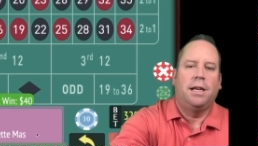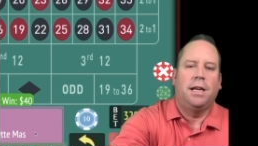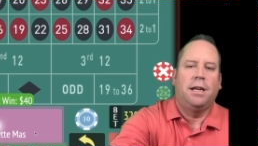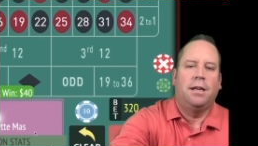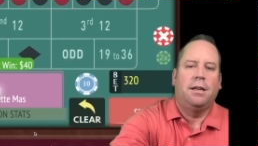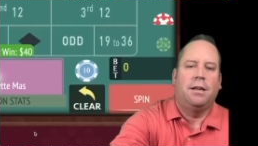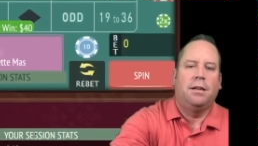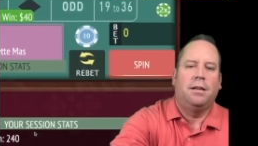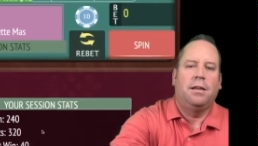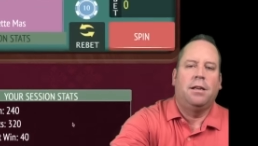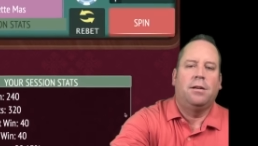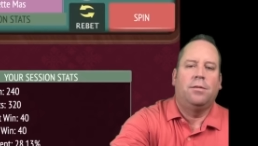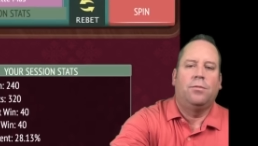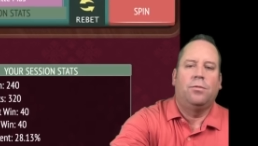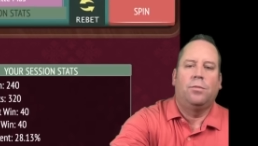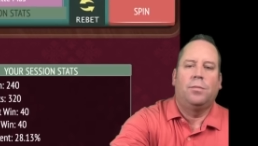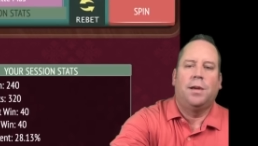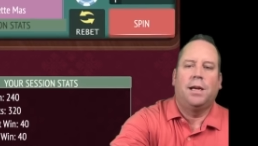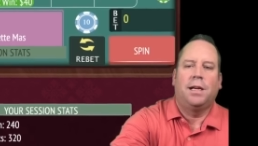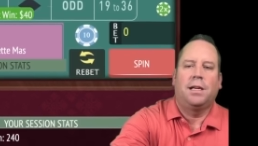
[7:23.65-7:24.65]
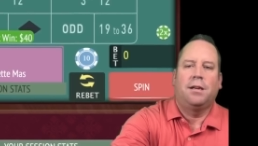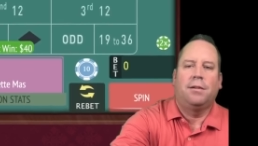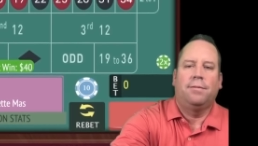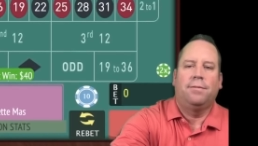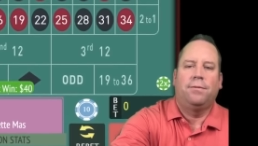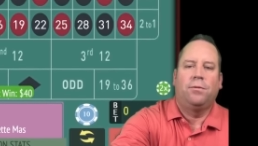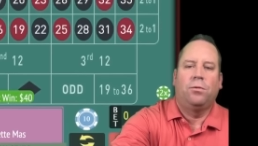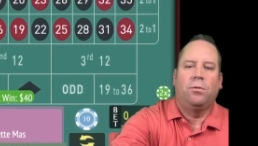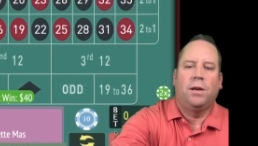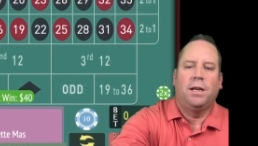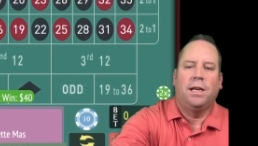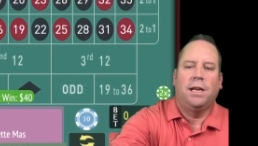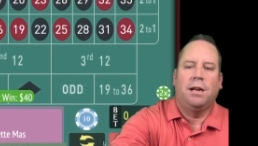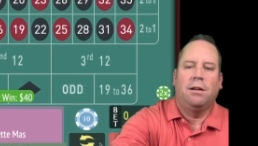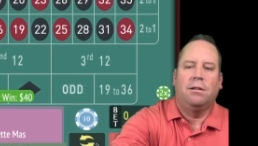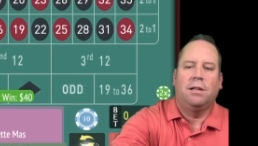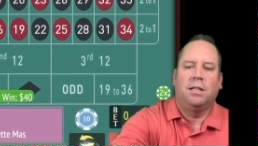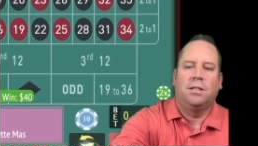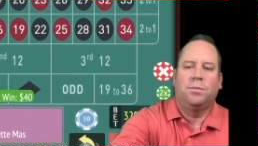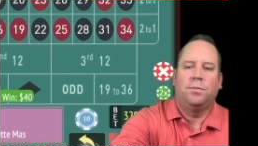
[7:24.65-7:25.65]
And um, we're back up 40 now.
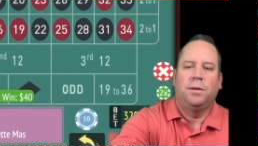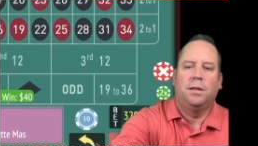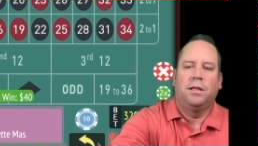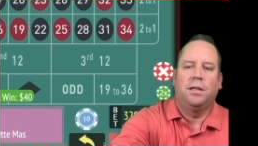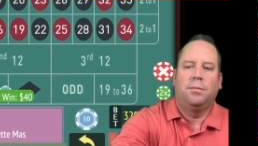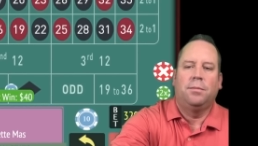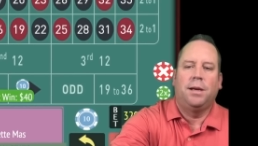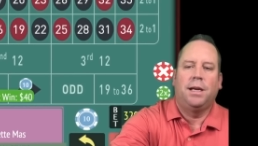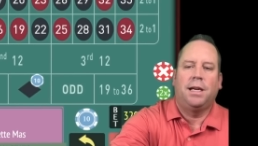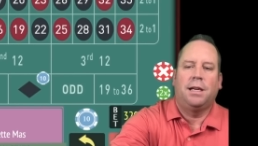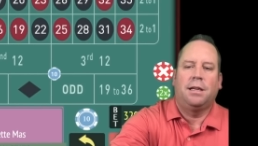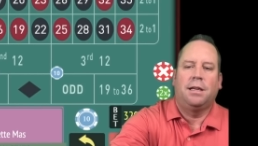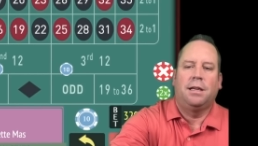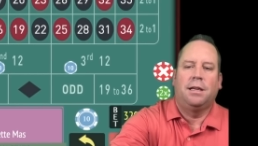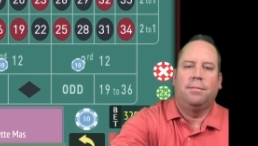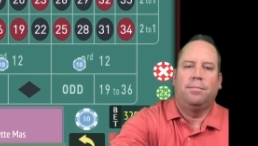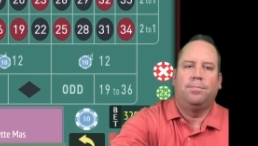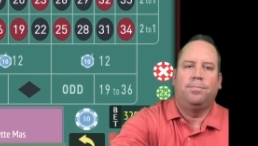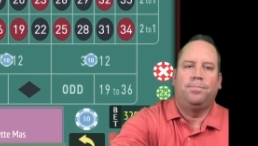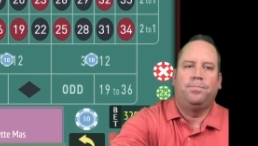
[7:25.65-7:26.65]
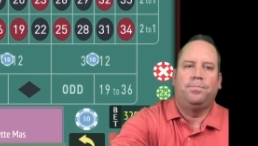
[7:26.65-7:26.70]
Let's build it back up.